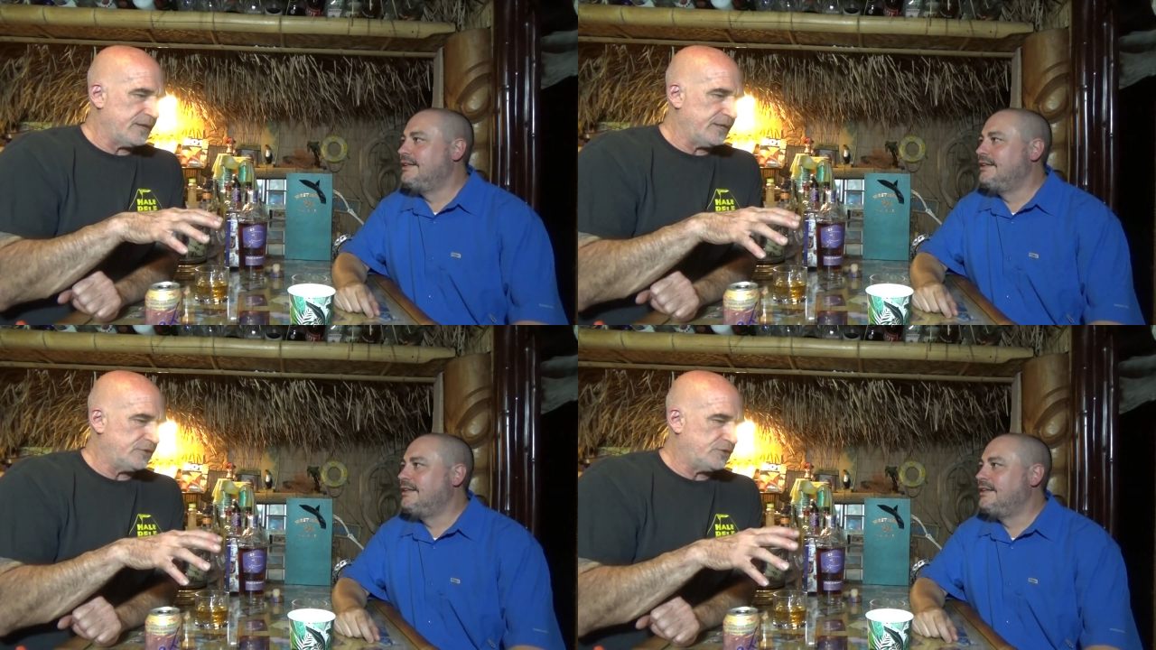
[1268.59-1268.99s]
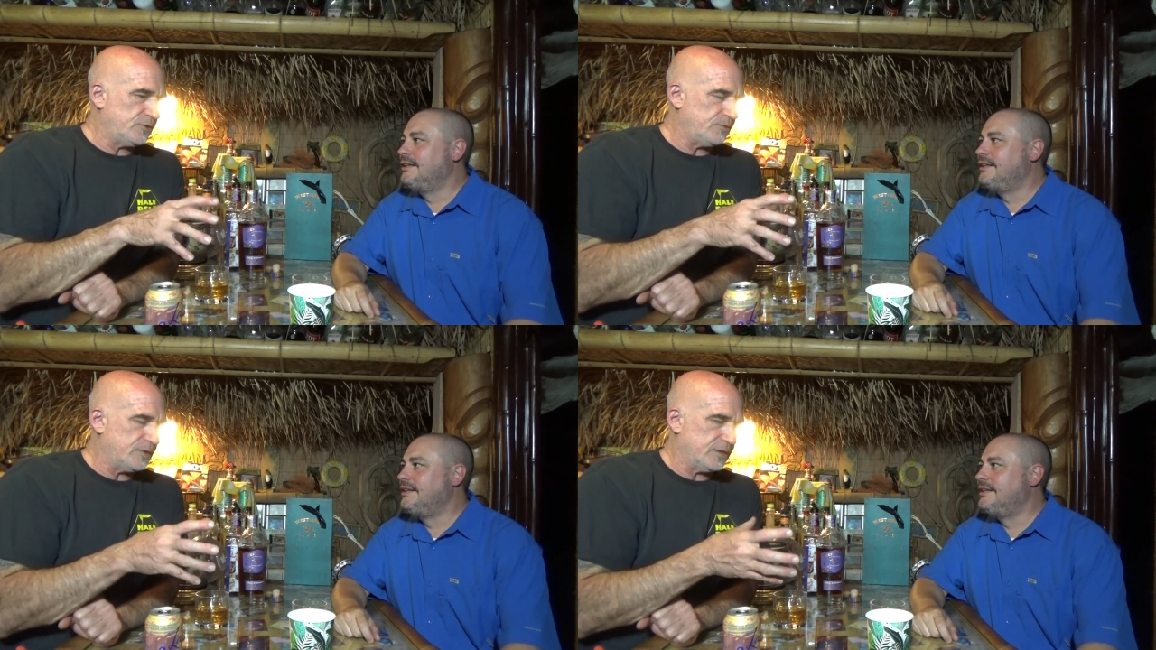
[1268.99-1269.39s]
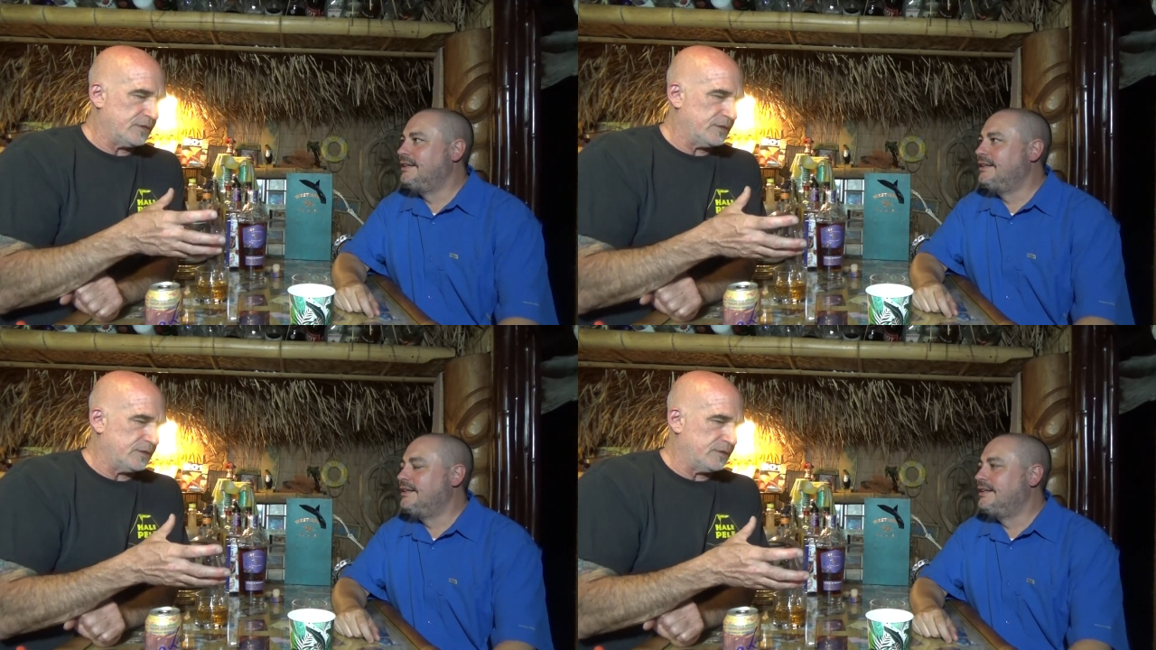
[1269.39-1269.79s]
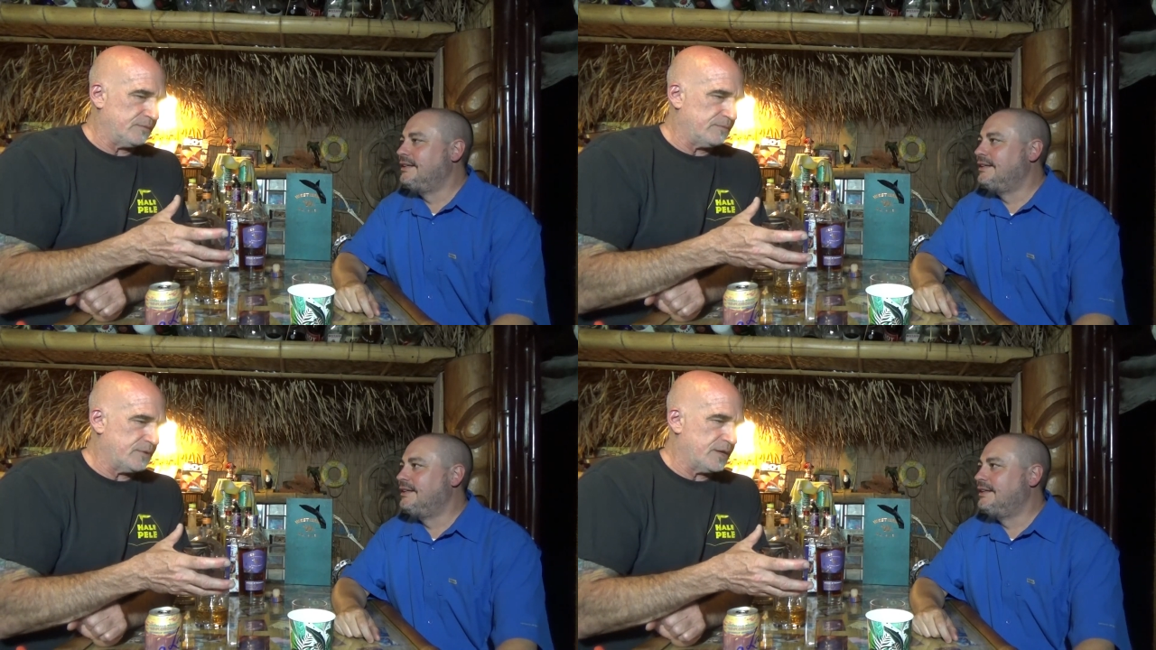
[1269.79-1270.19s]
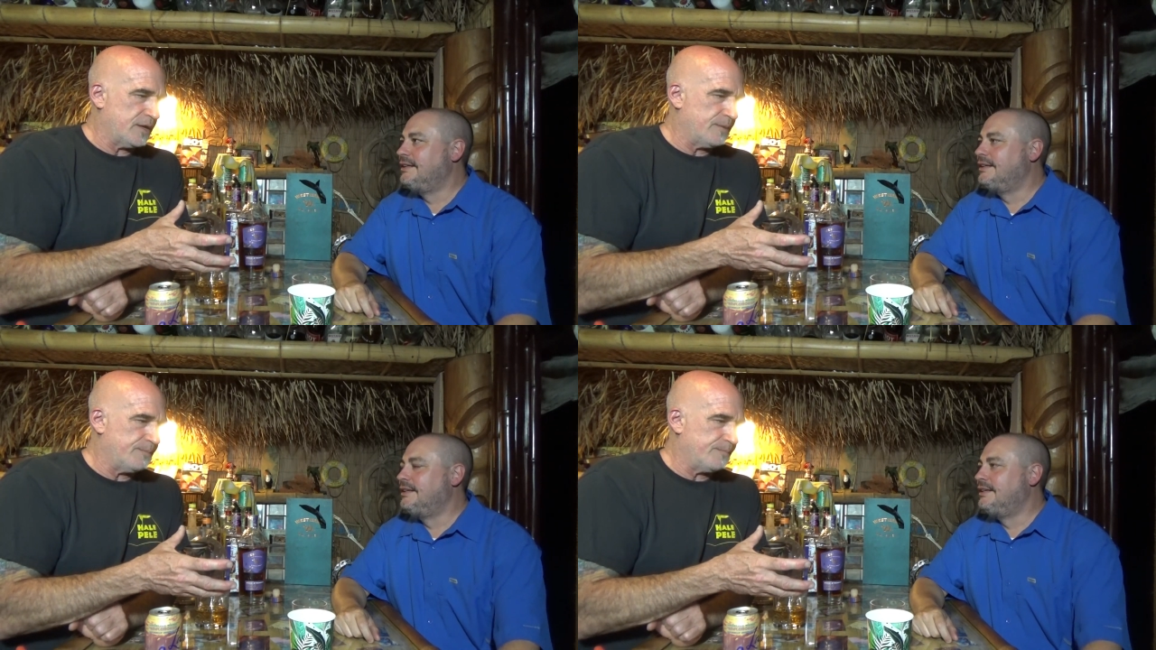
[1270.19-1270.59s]
Speaker 1: into the
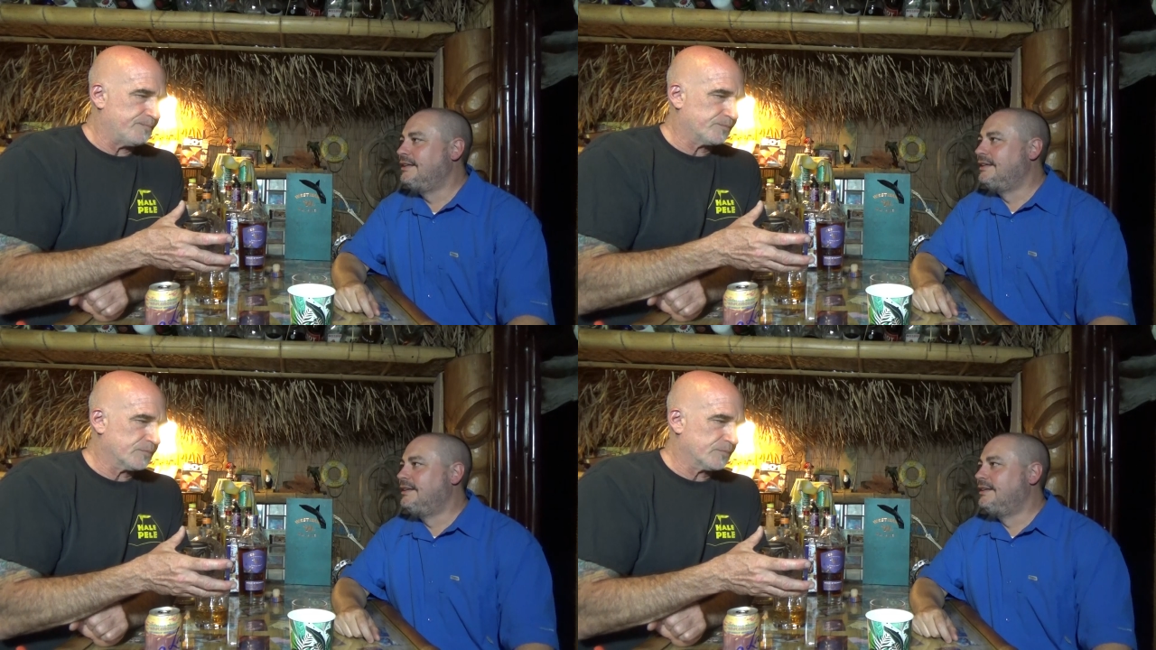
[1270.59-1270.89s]
um,